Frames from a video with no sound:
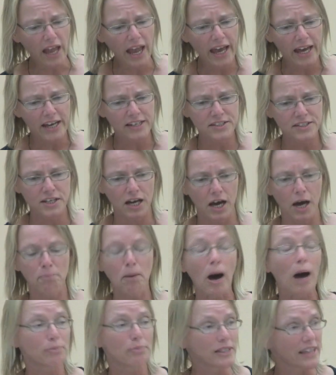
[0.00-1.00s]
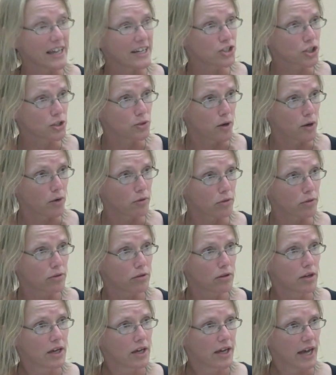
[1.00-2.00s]
and population growth.
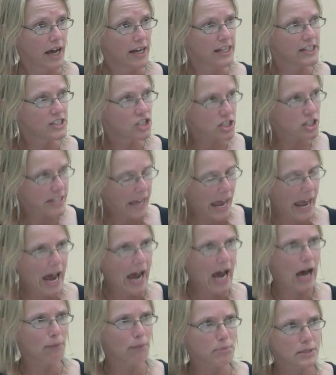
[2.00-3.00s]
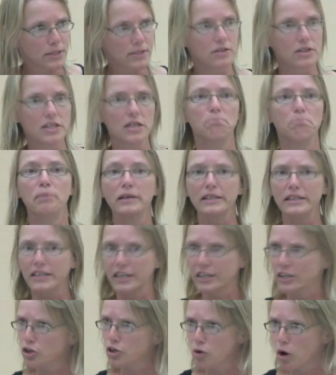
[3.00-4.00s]
And it just caps the
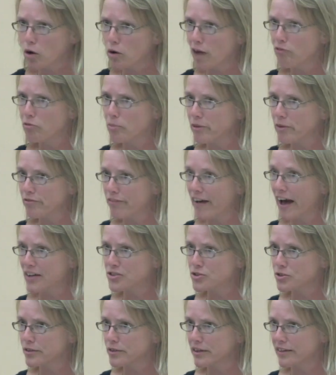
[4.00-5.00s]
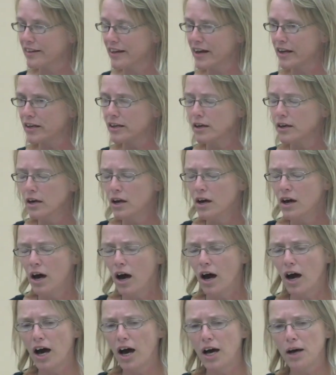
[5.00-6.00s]
ability to grow government faster than that.
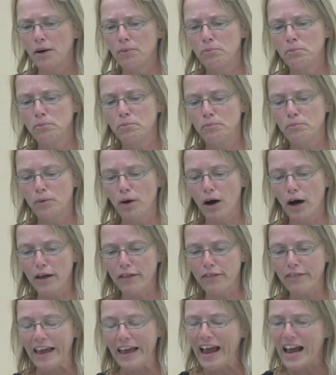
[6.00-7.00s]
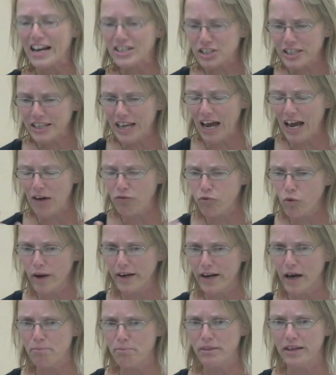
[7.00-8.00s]
They actually have
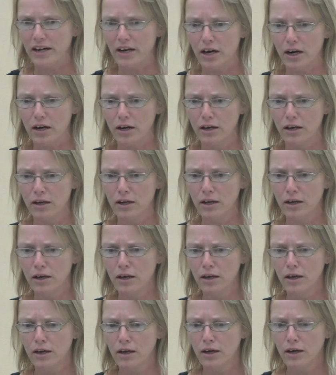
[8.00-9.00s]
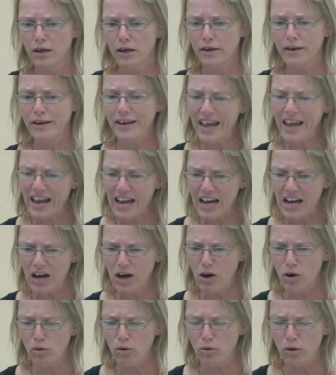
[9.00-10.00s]
one up there
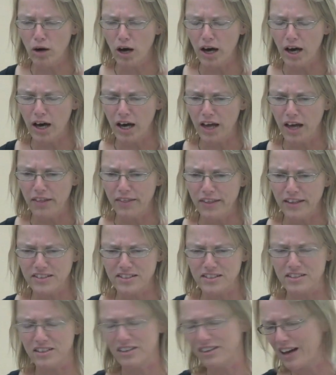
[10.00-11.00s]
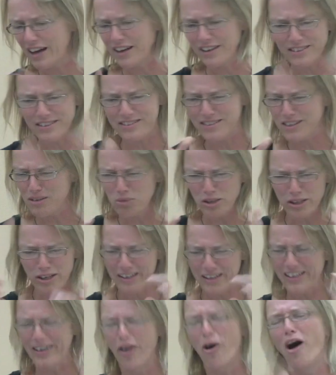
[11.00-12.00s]
now that's got a
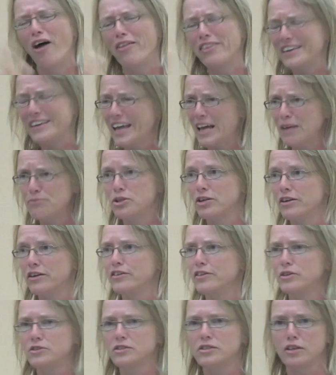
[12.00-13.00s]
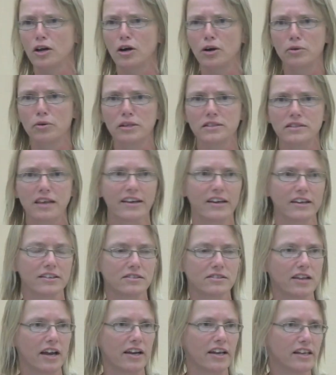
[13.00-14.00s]
similar, you know, all the names are, it's like a
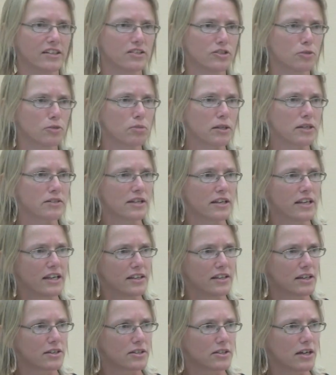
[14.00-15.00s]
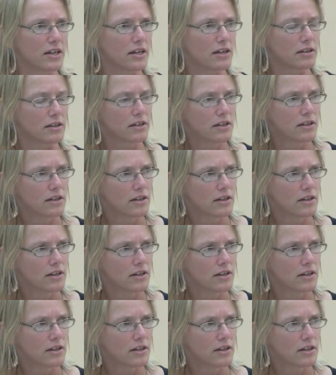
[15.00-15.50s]
study in duplicity. There's a